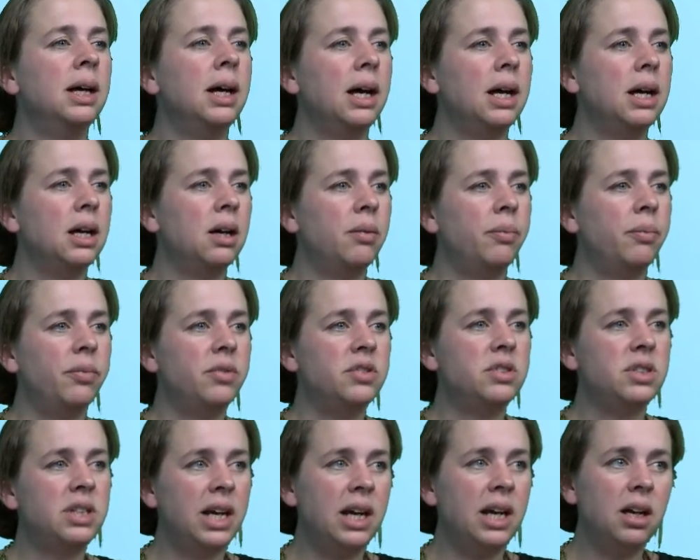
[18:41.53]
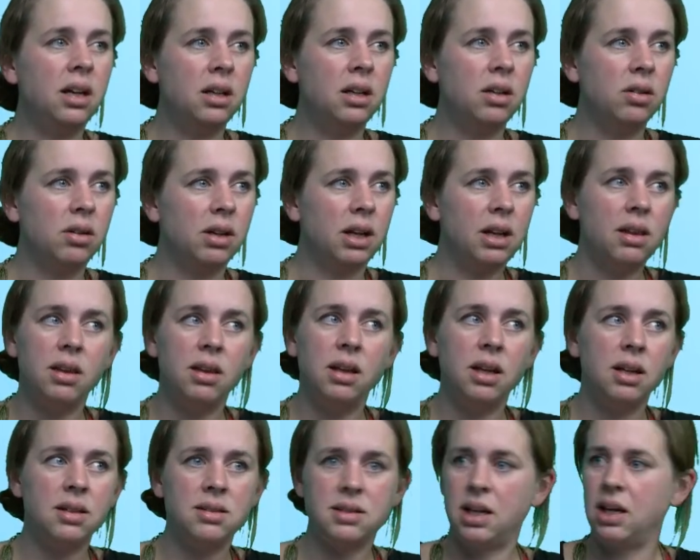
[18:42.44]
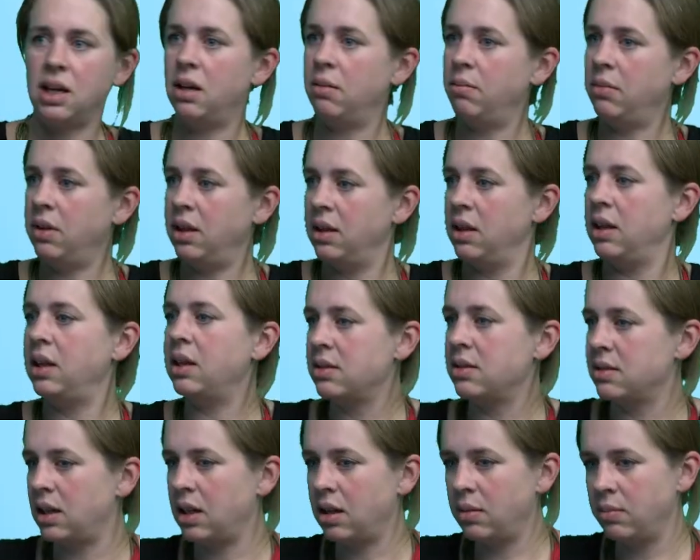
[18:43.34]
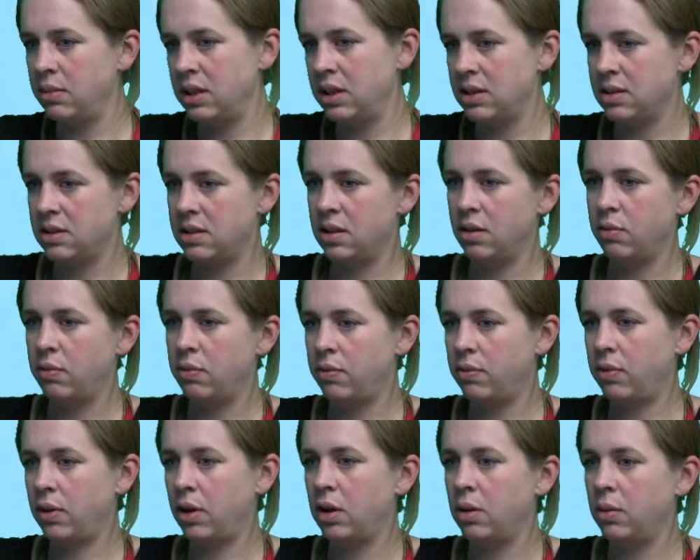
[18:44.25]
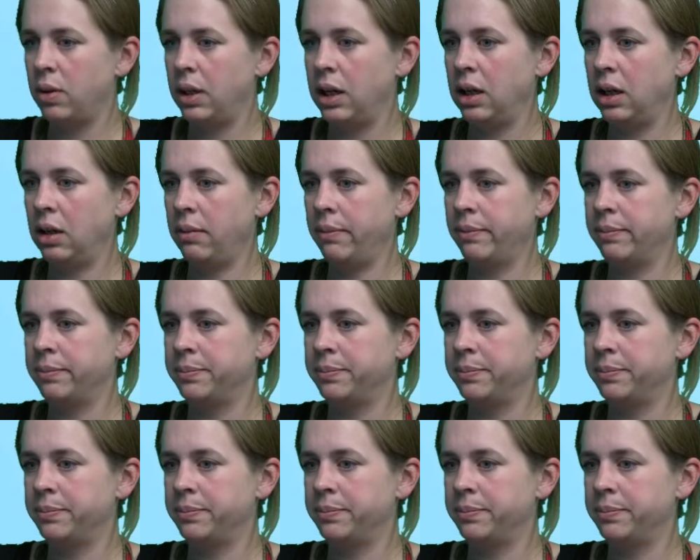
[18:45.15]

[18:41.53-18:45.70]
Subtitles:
Take a look at the exam, and the exam is the following.